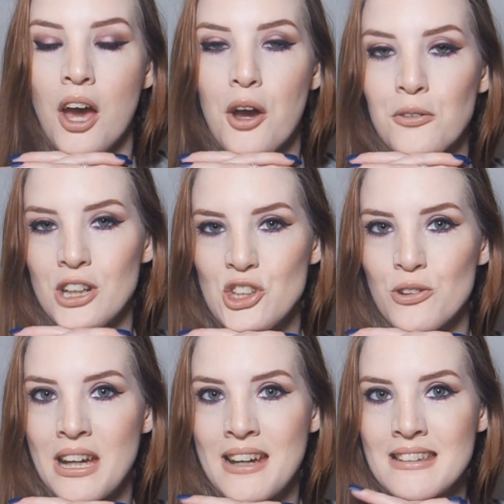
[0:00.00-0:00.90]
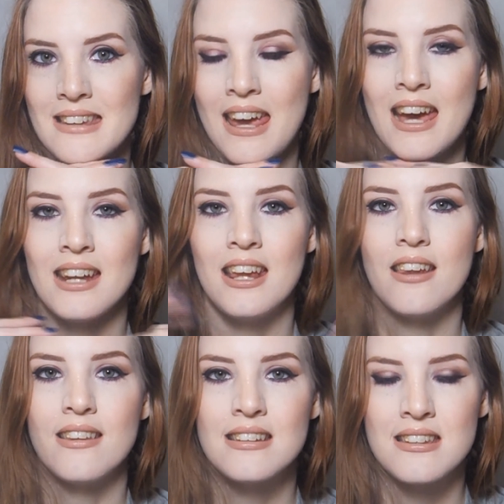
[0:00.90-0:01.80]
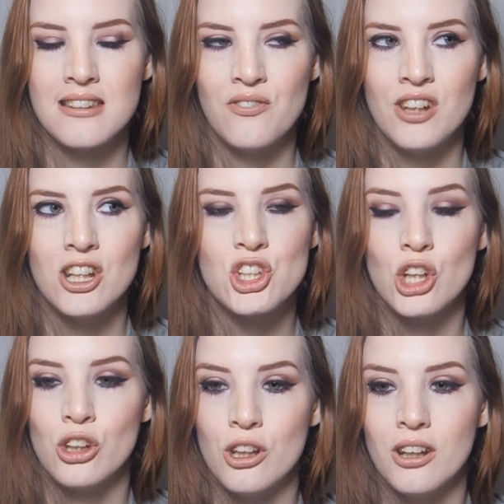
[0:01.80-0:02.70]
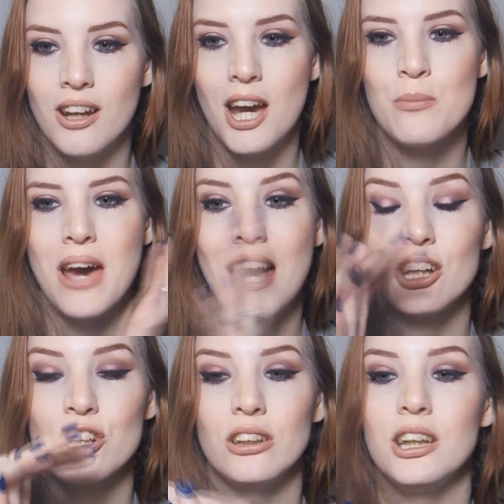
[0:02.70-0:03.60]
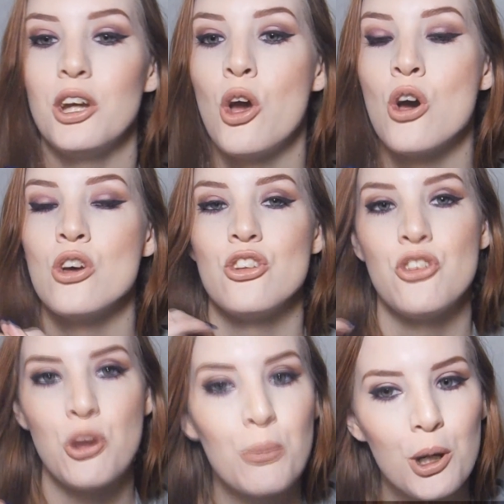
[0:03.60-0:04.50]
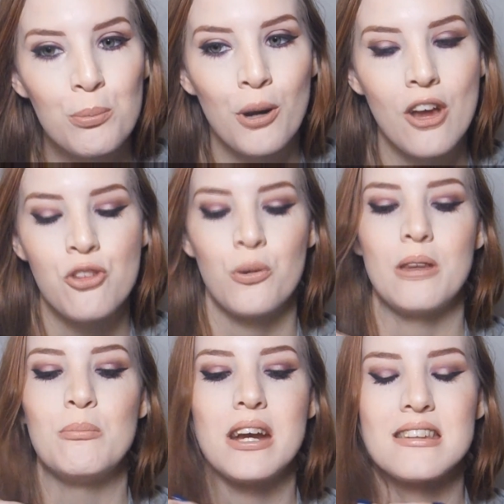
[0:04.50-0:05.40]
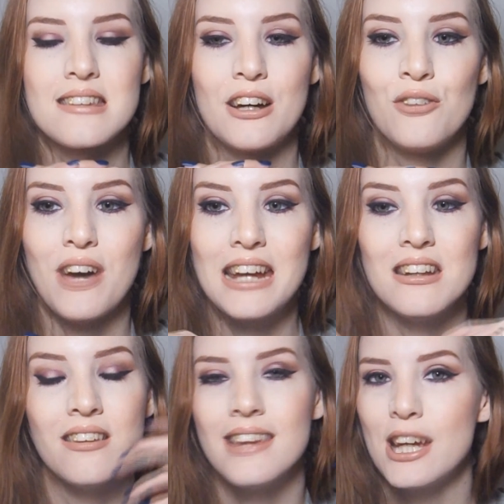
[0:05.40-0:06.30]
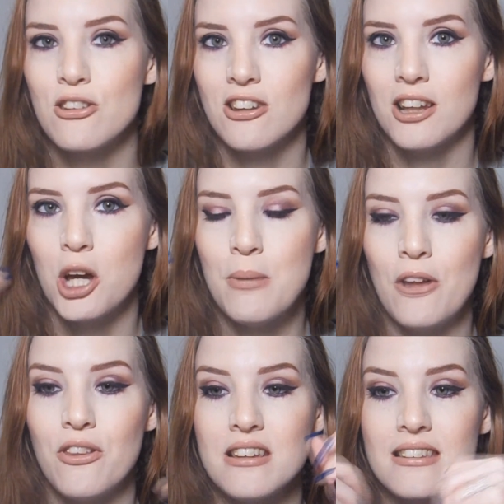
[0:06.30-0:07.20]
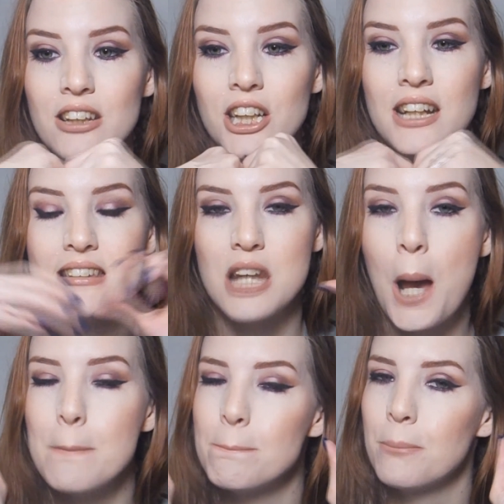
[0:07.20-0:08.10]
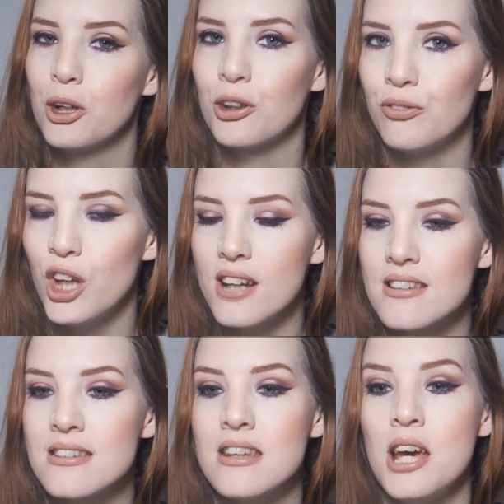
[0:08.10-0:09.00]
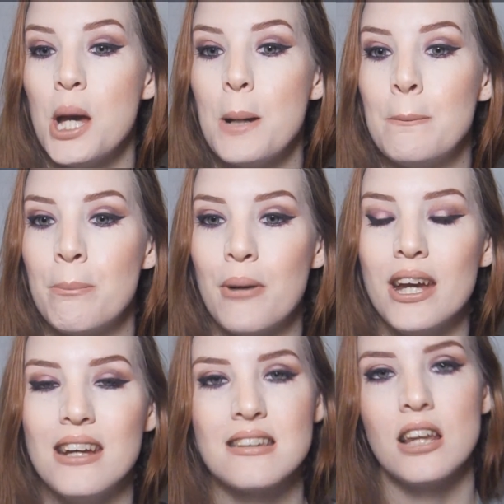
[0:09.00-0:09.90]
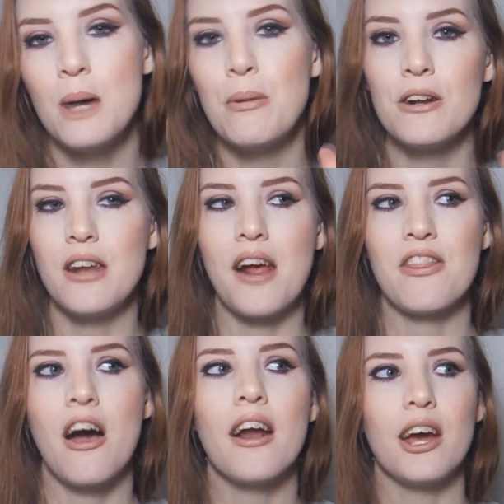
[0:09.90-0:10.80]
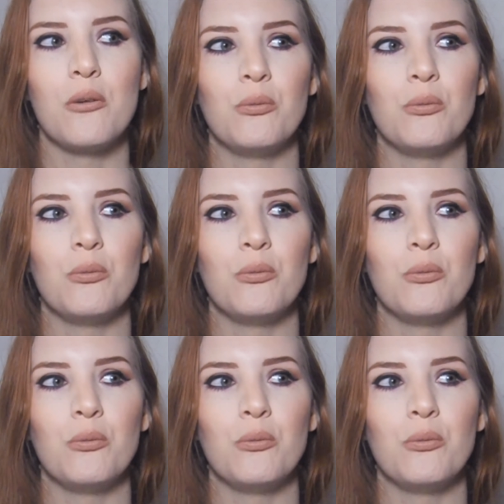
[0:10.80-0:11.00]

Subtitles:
Alright, you guys, and this is the finished look. I'm actually super impressed with myself. I didn't think it was going to come out this good. It's not perfect, but it's a lot better than I thought I